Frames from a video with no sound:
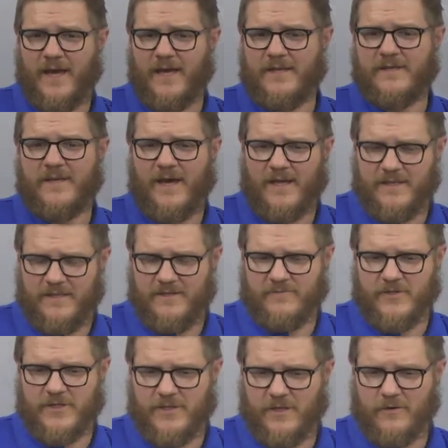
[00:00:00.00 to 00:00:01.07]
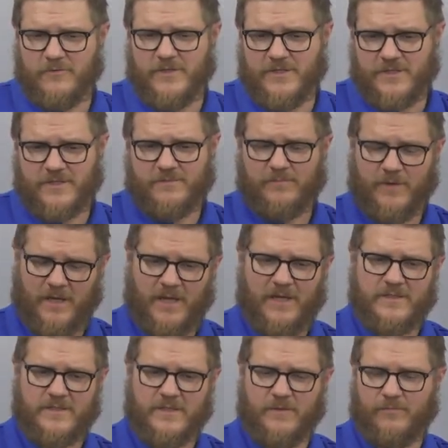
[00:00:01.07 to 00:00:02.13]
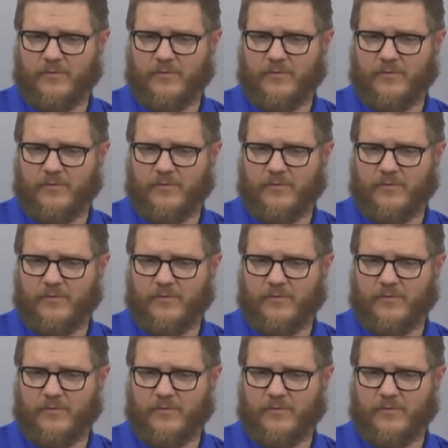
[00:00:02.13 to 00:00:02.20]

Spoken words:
and not even notice, because the